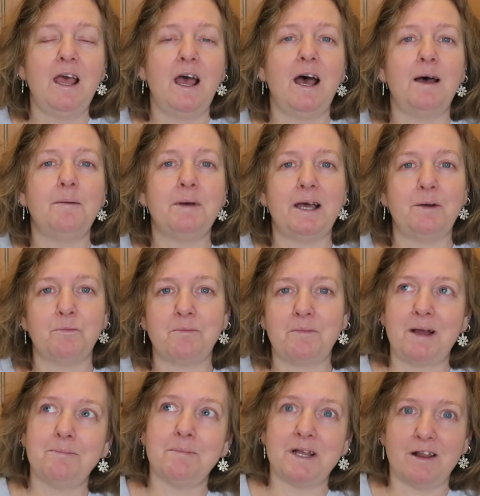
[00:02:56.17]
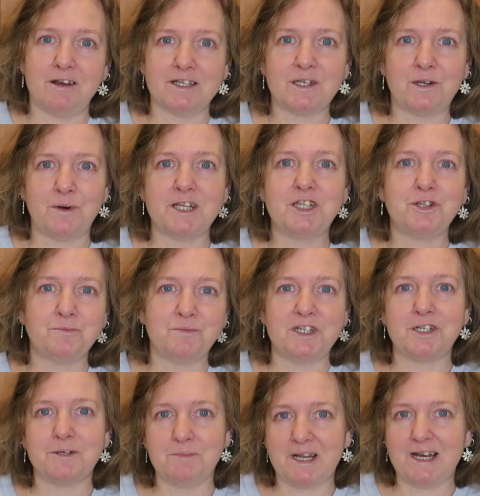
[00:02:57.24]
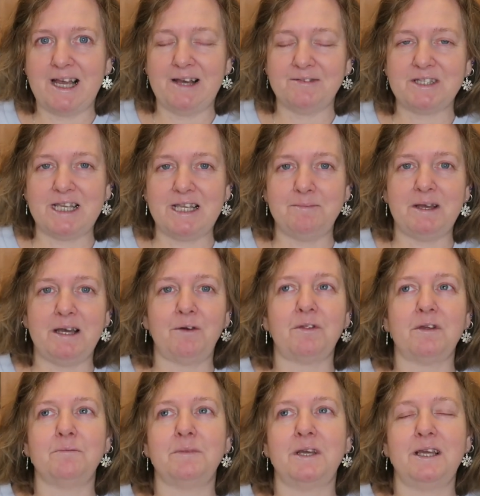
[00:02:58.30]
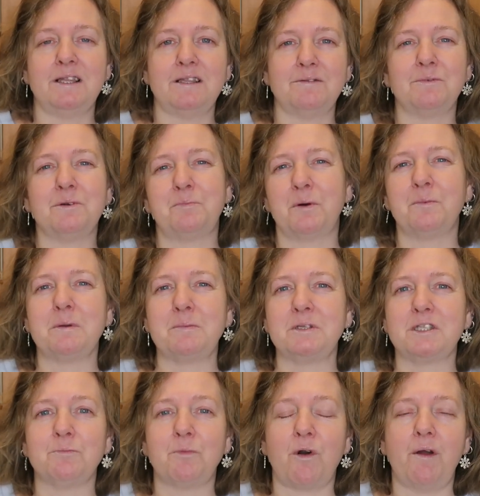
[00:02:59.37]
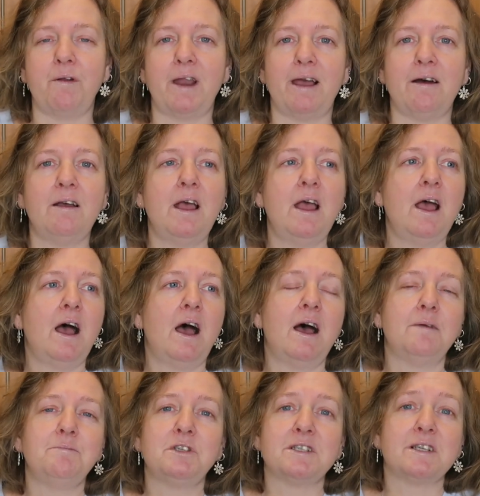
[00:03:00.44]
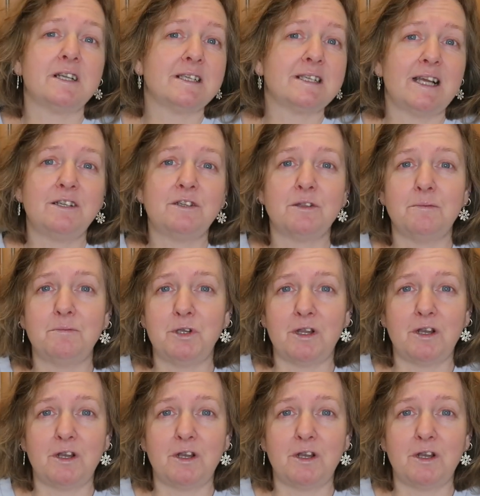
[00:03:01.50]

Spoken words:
And my last question, which I'm going to have to email them, it will probably be tomorrow now. I'm just going to say to them,